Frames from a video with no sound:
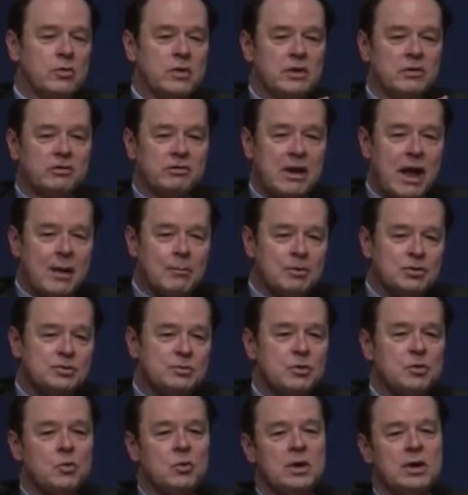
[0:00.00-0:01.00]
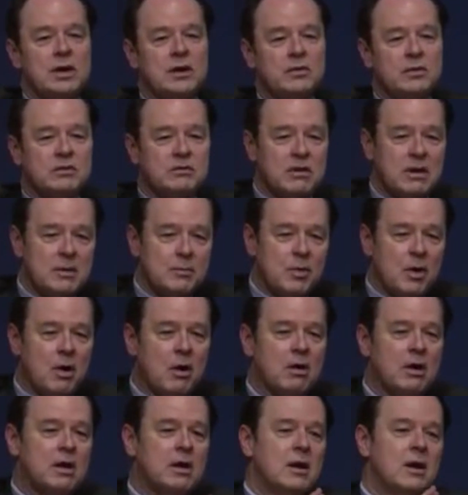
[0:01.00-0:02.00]
the establishment wing, the Tea
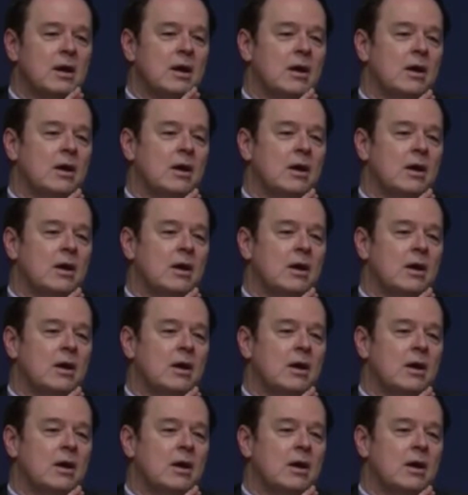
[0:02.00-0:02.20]
Party,